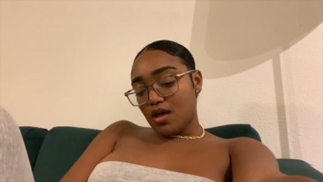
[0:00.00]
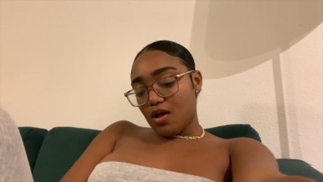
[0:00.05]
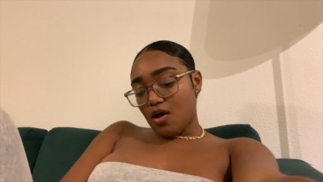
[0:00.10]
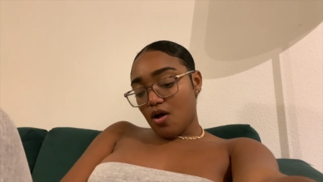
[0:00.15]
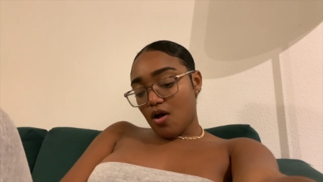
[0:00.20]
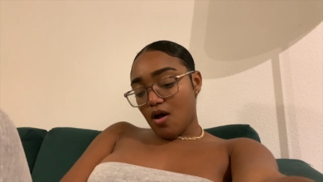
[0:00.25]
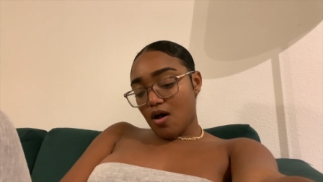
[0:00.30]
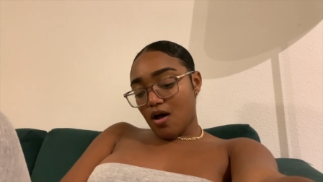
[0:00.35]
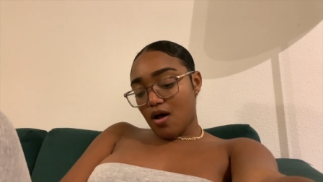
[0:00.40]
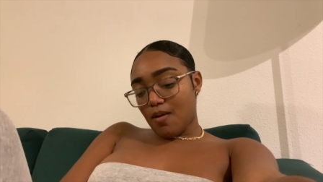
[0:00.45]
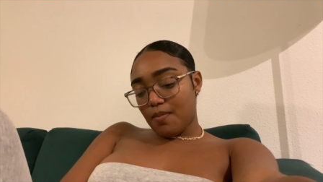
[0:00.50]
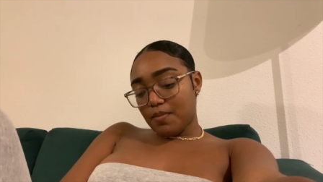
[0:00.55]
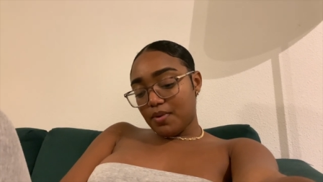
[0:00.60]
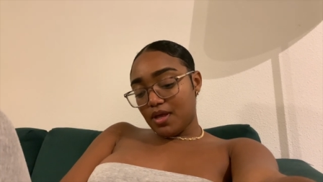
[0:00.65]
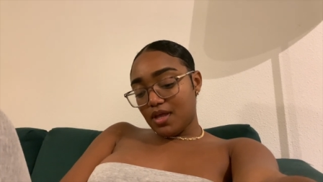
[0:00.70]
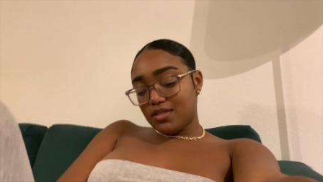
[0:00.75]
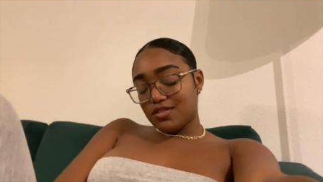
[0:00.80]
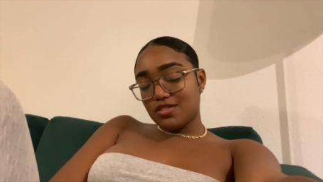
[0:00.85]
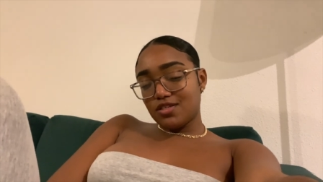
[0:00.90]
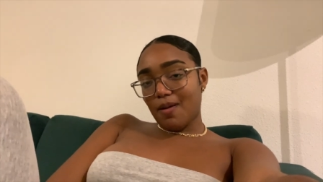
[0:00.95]
um,
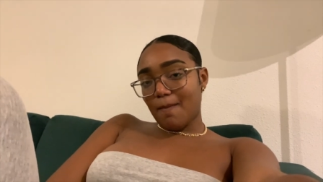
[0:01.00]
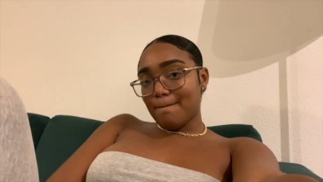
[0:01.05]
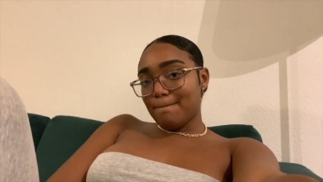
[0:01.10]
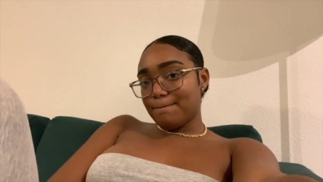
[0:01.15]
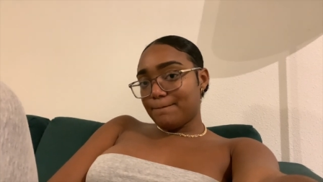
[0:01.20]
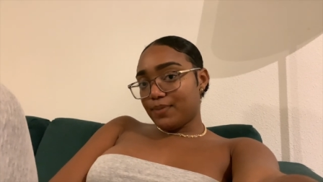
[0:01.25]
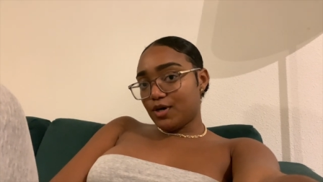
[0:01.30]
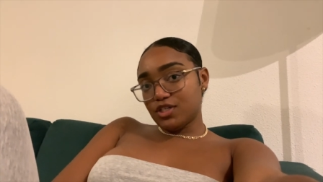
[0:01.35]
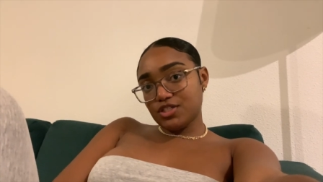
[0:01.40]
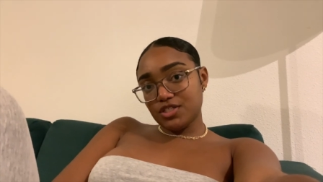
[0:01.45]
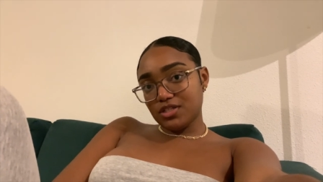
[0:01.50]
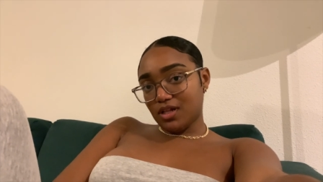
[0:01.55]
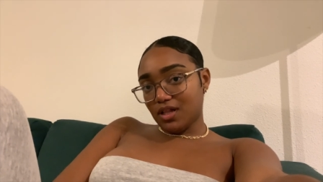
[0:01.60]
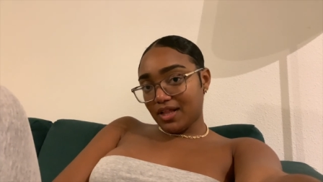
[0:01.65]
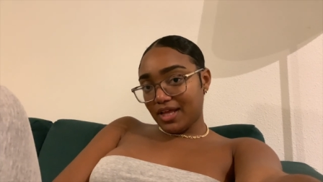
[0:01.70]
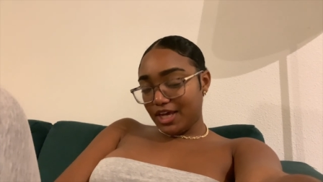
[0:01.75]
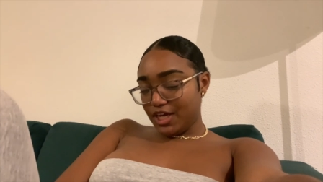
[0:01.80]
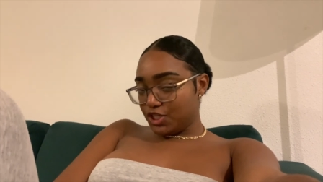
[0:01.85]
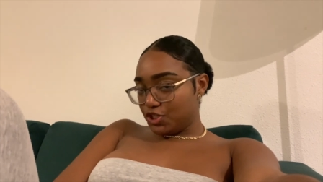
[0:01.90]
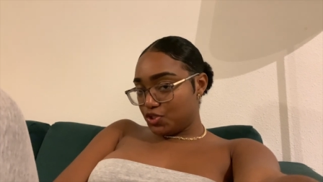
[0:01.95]
it's some personal
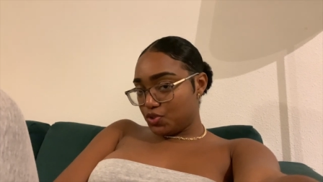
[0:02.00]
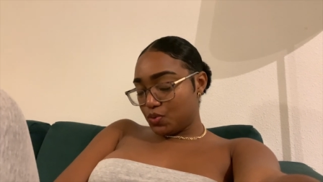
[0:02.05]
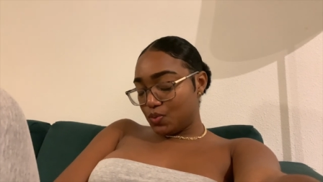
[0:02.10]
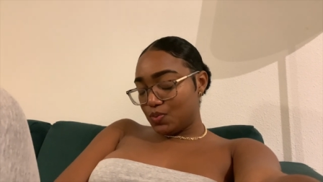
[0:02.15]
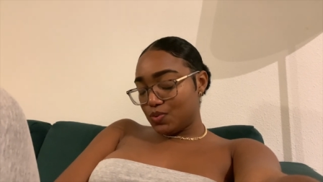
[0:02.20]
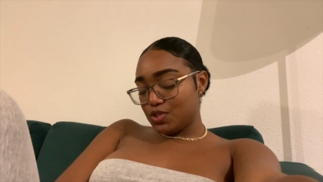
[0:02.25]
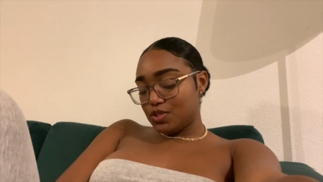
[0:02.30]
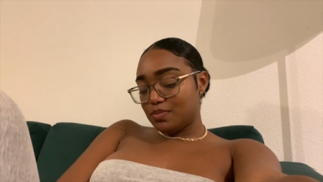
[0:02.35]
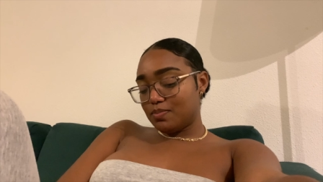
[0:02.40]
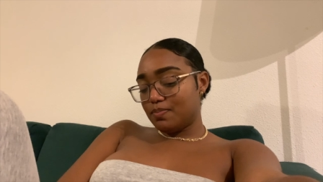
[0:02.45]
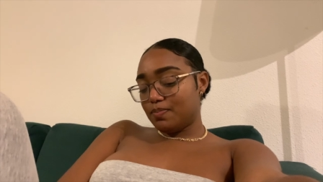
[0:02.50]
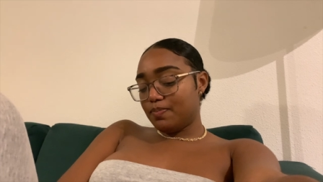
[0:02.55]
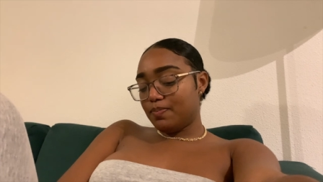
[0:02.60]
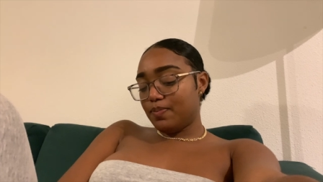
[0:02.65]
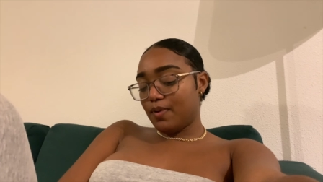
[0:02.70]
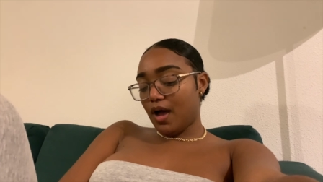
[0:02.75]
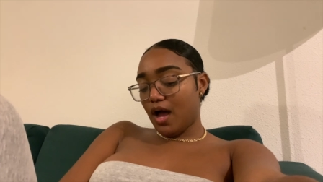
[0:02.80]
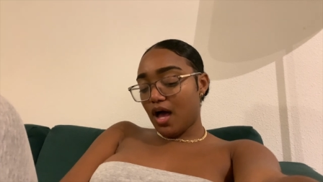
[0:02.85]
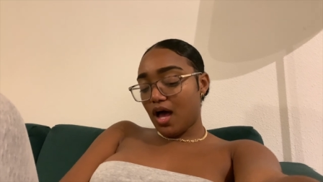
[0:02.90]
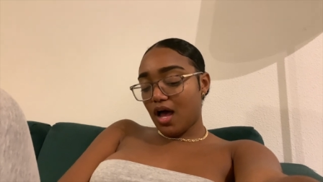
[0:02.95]
issues,
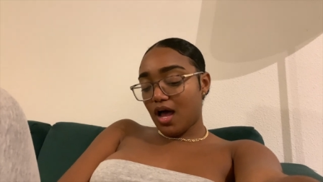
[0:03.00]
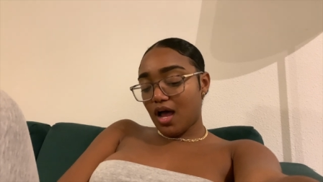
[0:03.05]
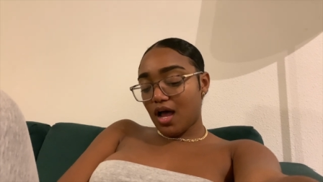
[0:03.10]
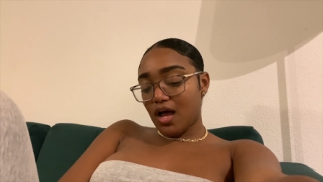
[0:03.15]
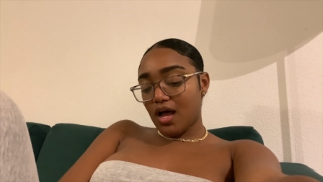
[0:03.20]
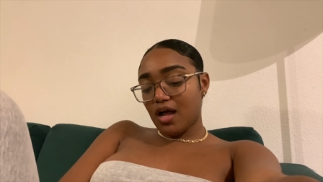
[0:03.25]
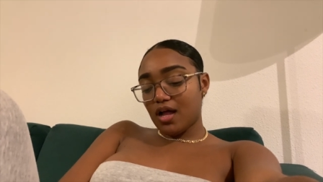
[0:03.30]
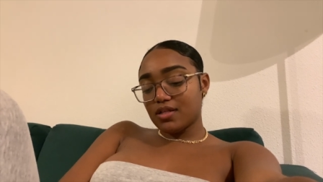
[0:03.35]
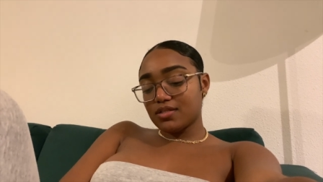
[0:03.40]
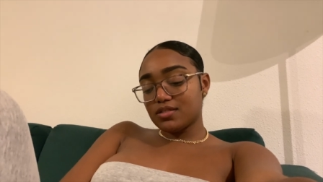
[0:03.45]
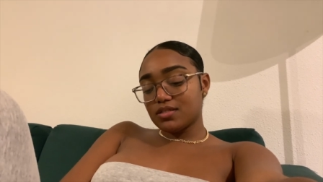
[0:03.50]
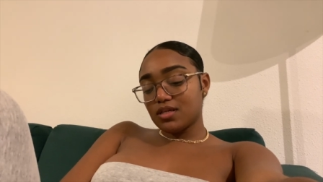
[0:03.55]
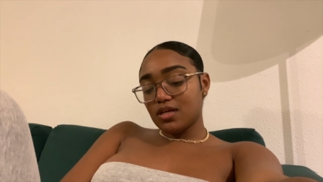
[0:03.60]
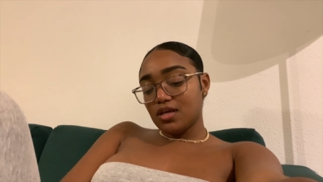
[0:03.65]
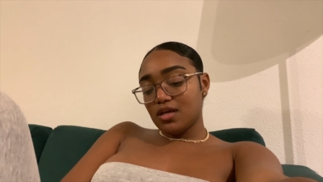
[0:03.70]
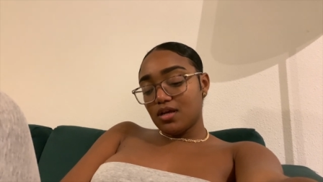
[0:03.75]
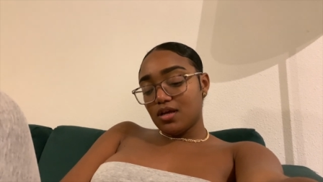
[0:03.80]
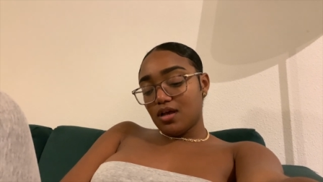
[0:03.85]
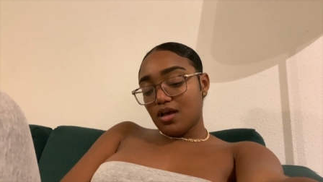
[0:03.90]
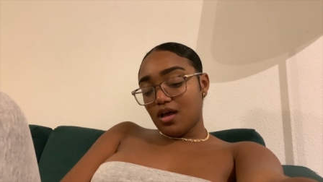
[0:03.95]
but
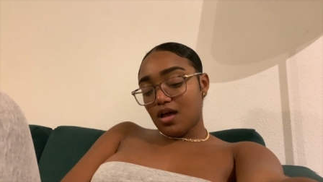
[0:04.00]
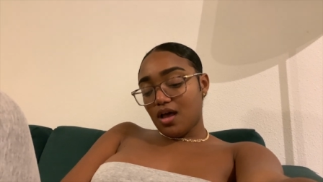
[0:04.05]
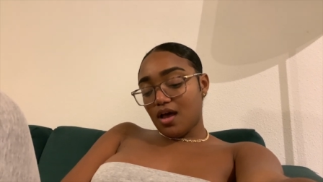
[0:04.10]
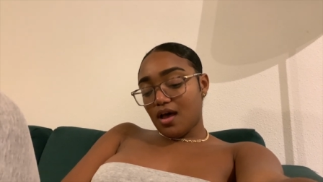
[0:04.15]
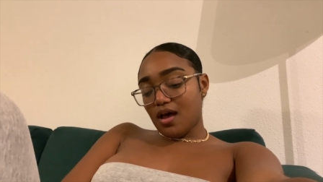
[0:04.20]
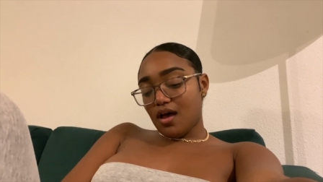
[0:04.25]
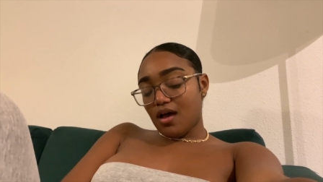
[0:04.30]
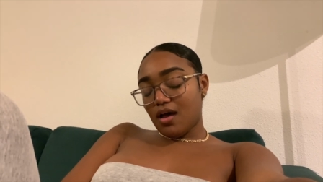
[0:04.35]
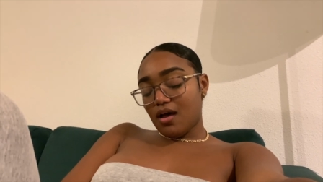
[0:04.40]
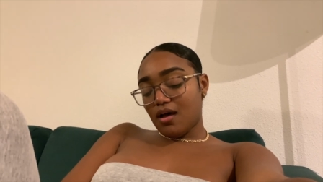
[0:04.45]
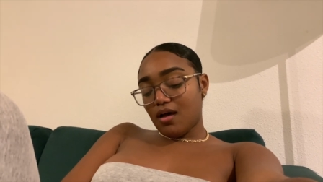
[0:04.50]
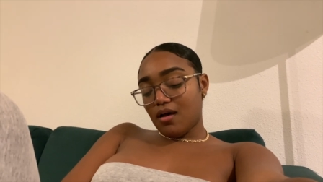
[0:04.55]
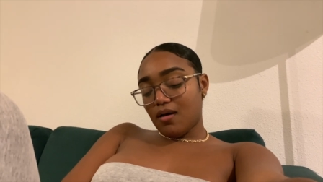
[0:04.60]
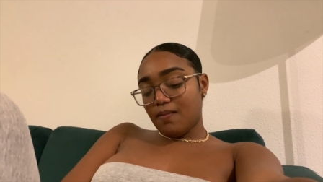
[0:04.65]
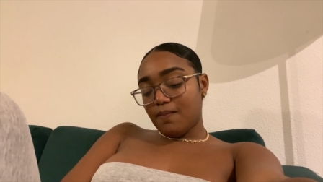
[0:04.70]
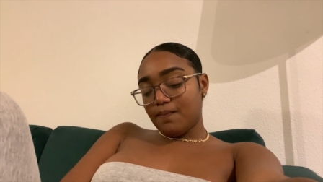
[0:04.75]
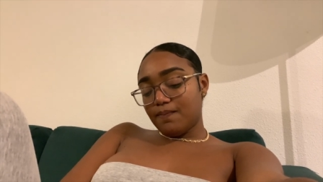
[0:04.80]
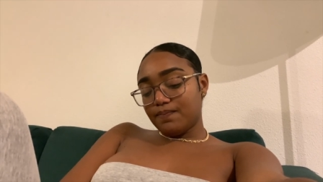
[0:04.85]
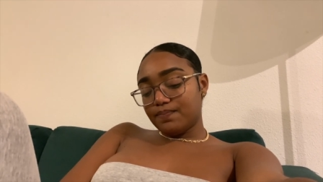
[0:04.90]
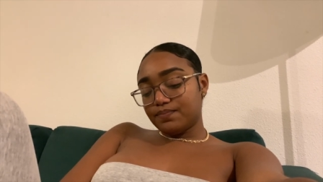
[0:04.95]

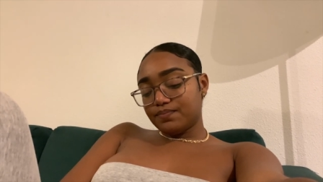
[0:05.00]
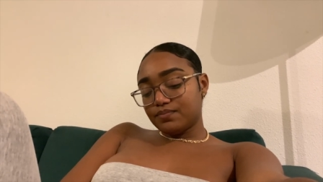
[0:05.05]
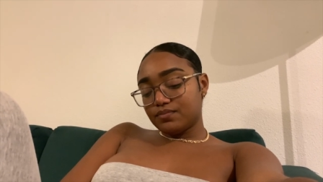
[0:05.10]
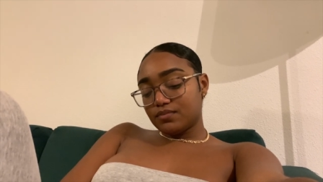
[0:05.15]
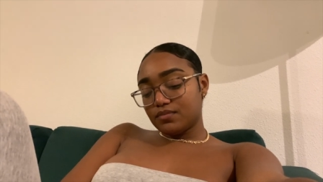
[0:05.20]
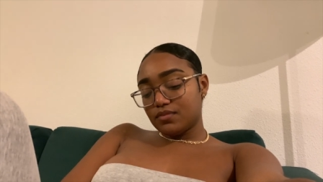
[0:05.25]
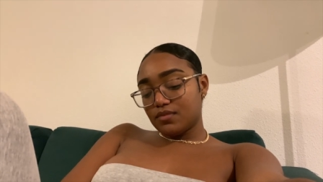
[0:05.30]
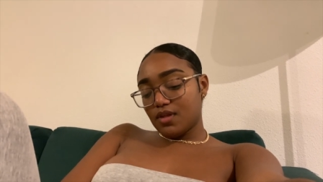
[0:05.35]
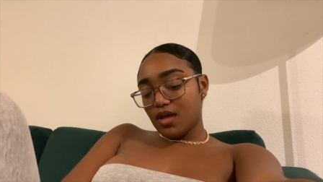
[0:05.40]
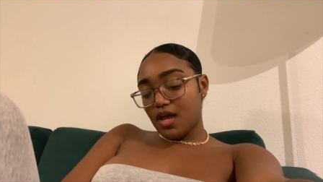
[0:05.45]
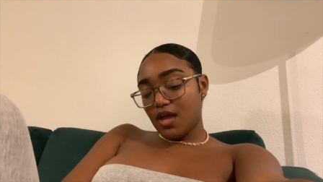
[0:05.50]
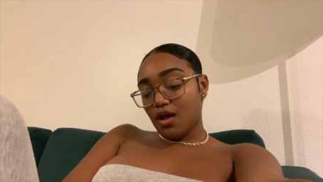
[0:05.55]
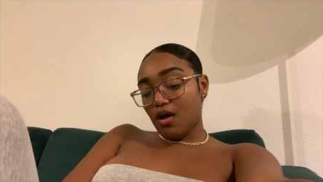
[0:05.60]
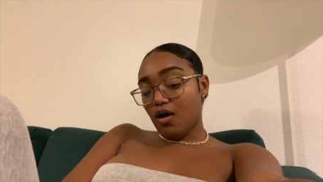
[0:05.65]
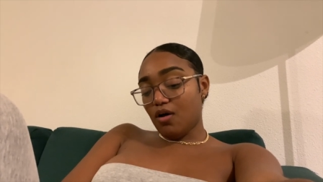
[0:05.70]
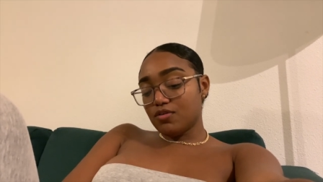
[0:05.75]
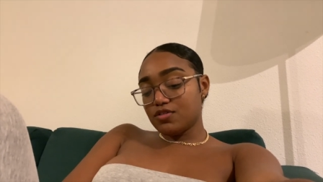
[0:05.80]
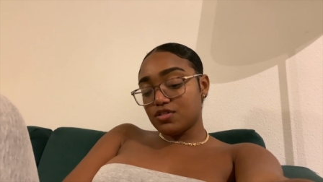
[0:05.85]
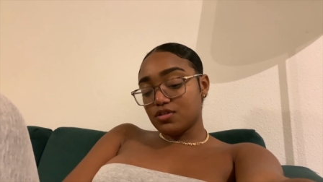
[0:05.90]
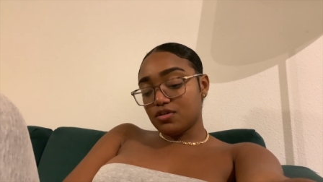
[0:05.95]
um, I
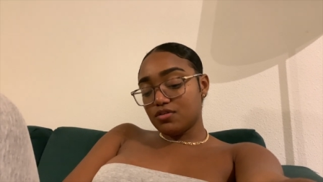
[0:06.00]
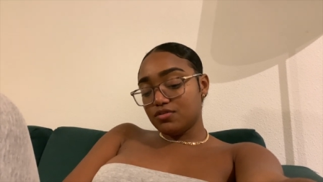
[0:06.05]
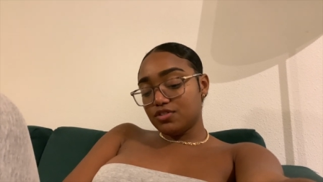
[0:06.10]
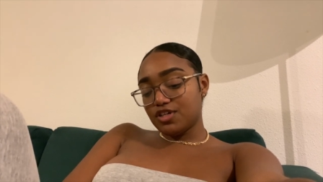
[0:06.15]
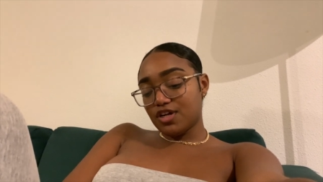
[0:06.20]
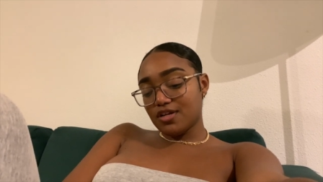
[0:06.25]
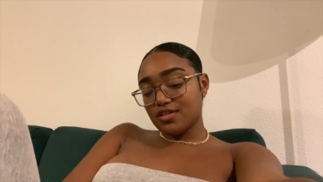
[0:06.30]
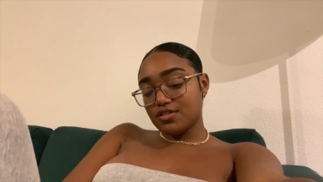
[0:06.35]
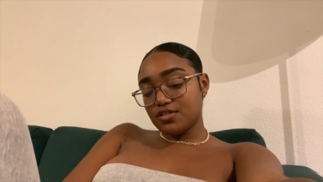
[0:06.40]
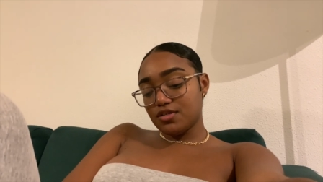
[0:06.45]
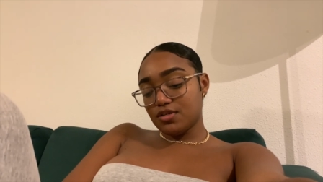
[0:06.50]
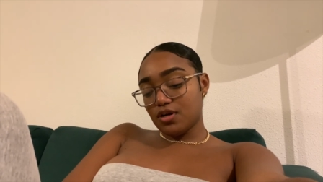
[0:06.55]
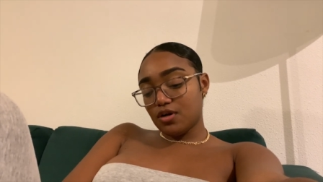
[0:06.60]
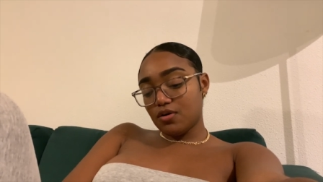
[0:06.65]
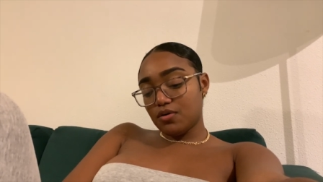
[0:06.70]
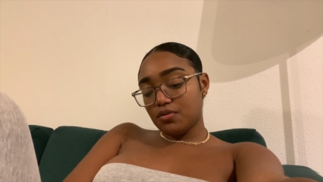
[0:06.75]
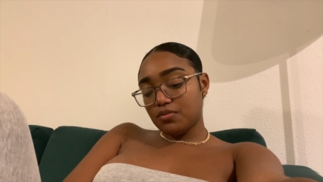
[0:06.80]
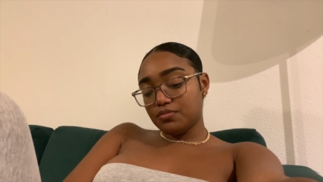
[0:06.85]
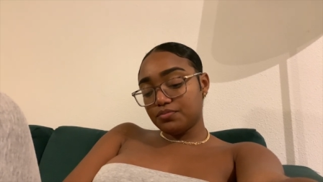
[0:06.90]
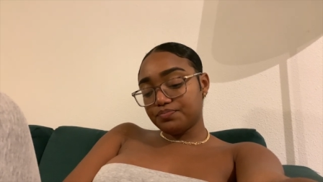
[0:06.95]
also just you
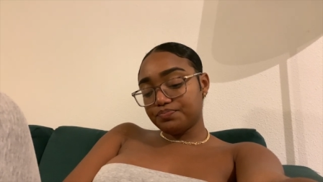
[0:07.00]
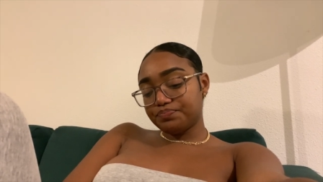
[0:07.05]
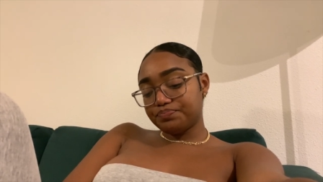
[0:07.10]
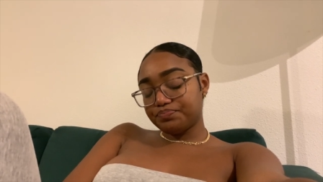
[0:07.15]
know